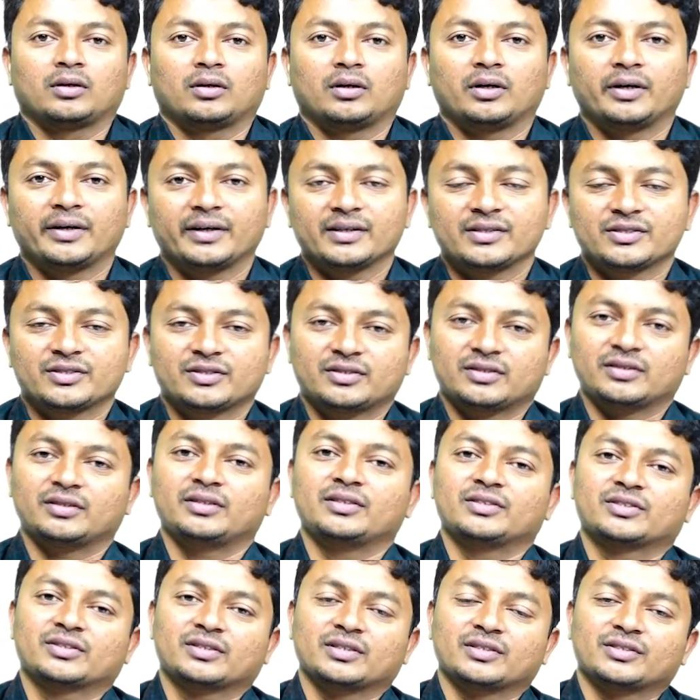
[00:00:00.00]
Let us
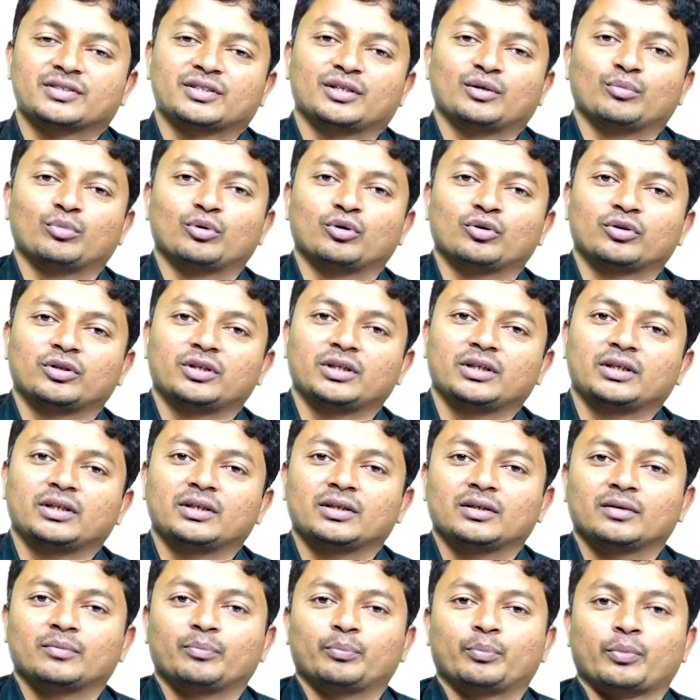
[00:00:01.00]
discuss about the